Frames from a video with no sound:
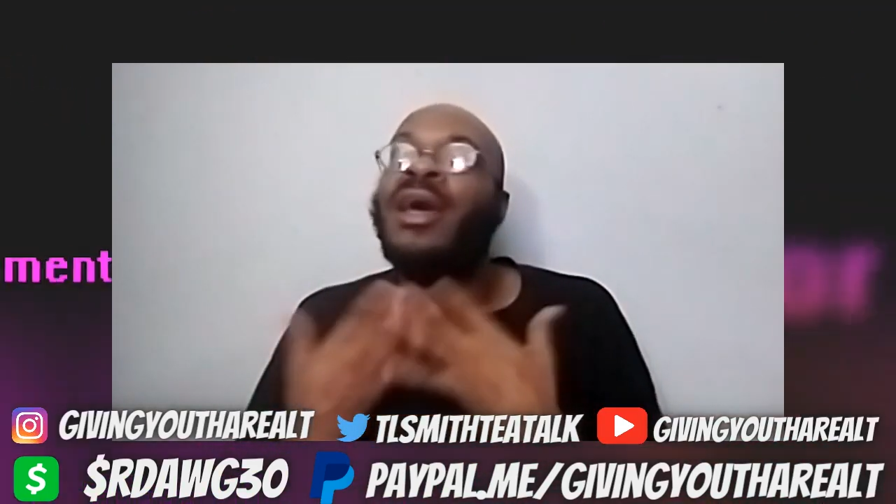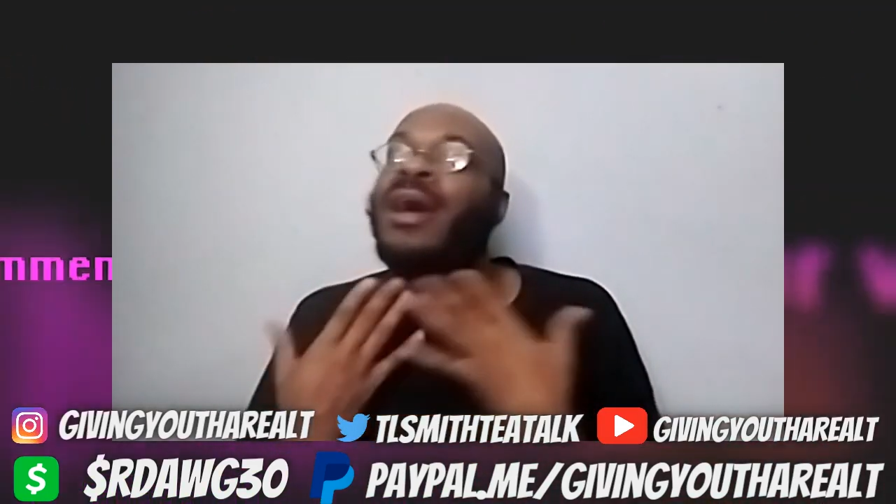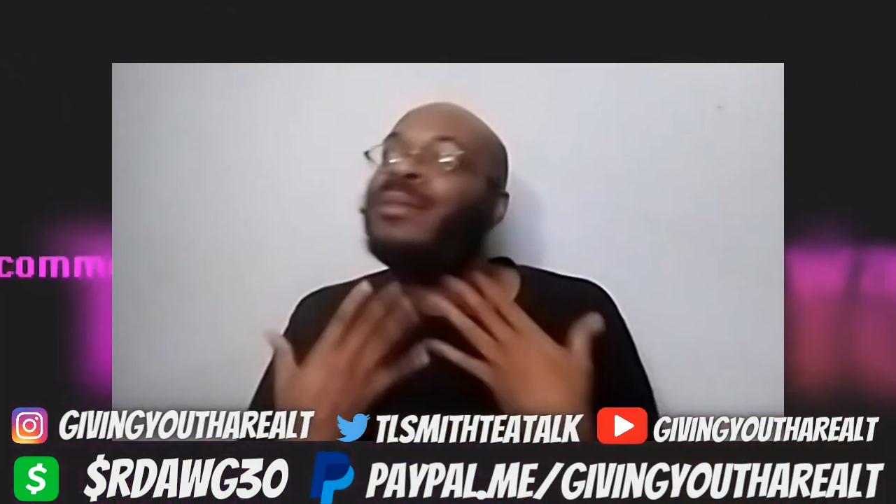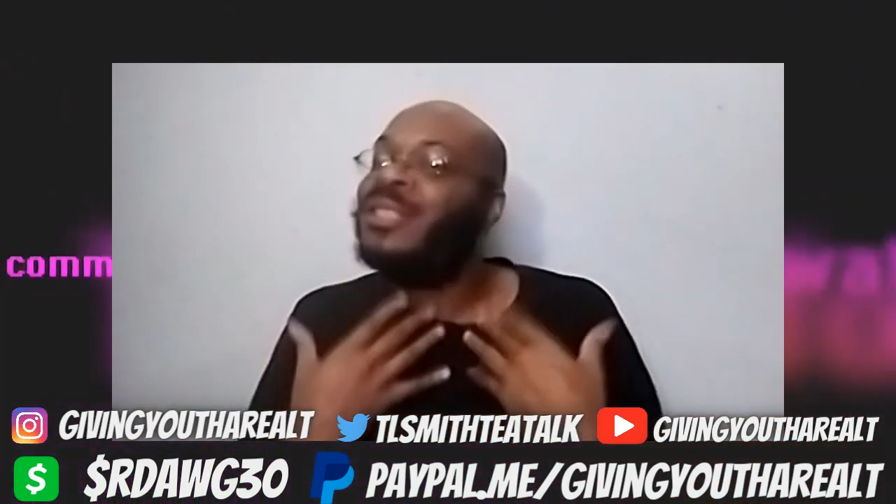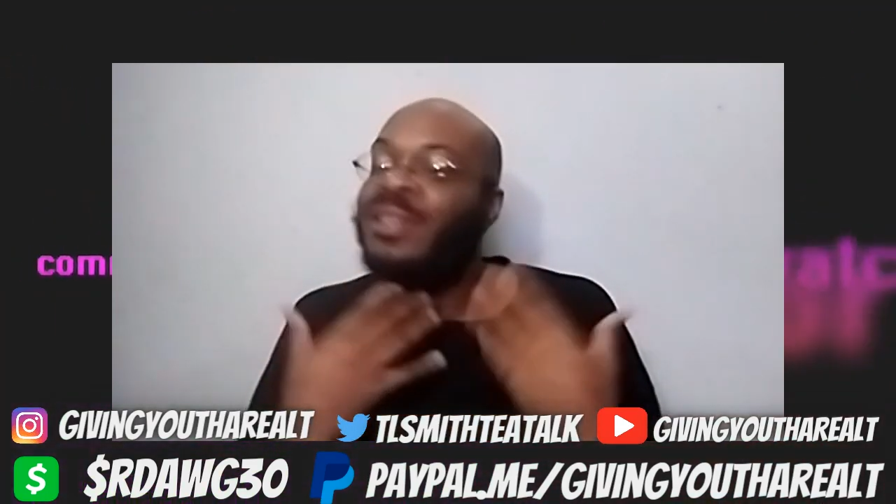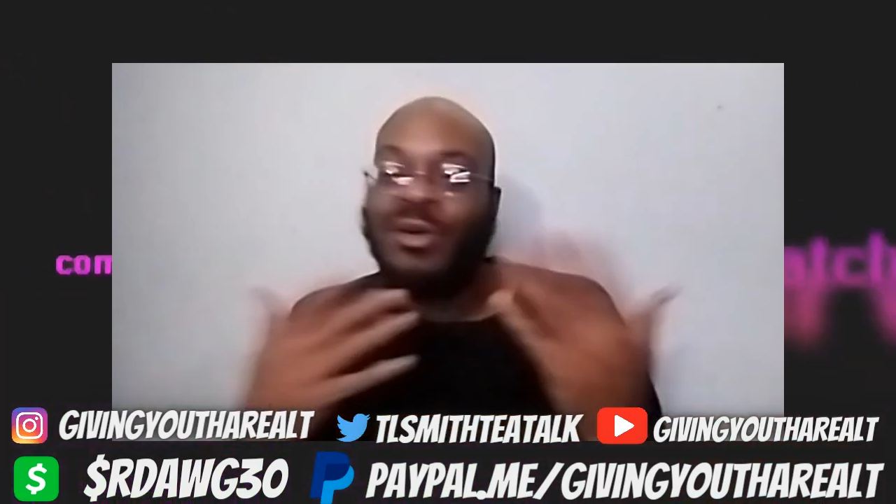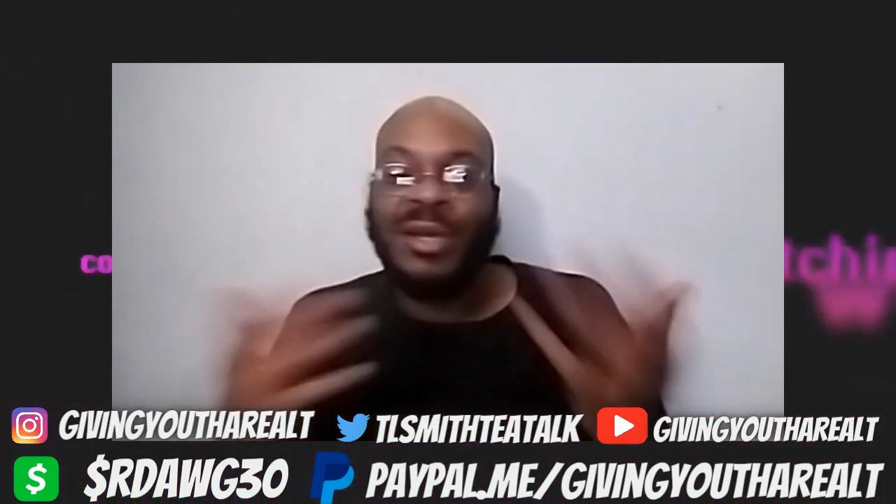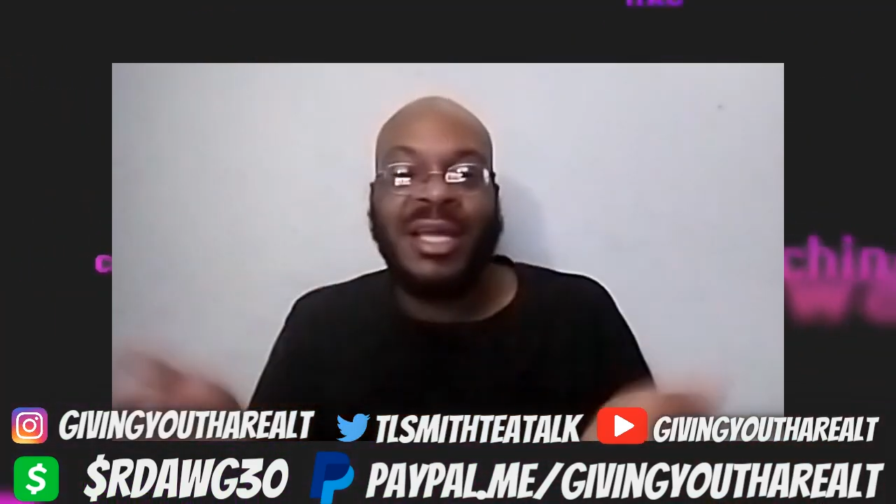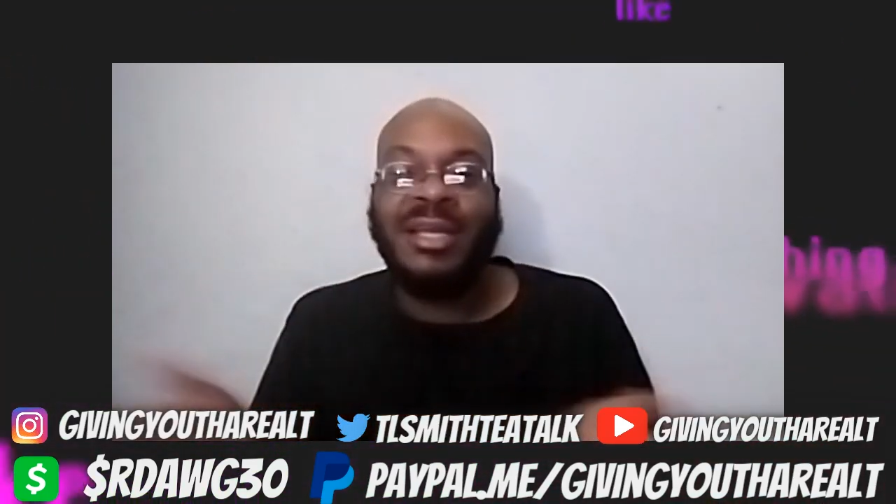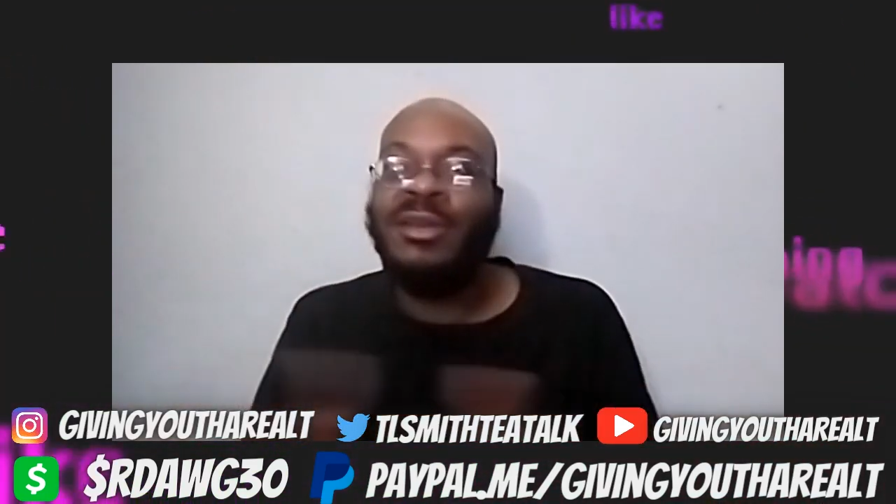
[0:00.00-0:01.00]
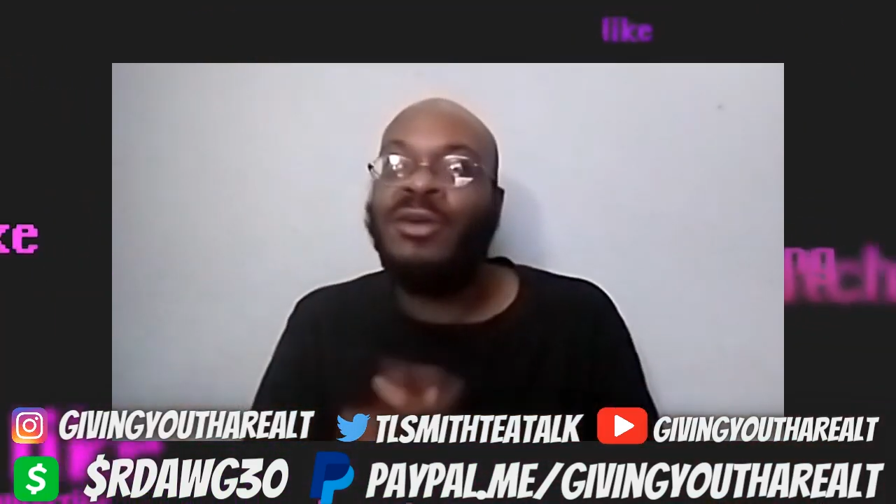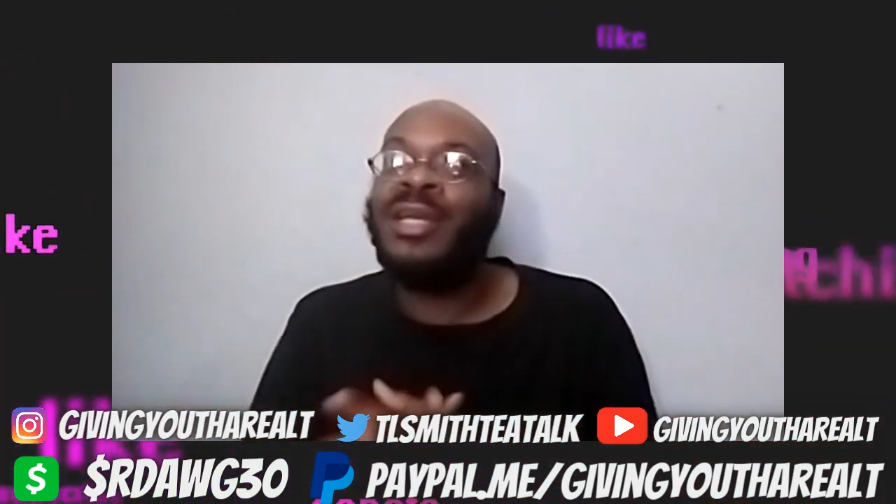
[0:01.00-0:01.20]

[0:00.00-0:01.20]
I'm still getting to know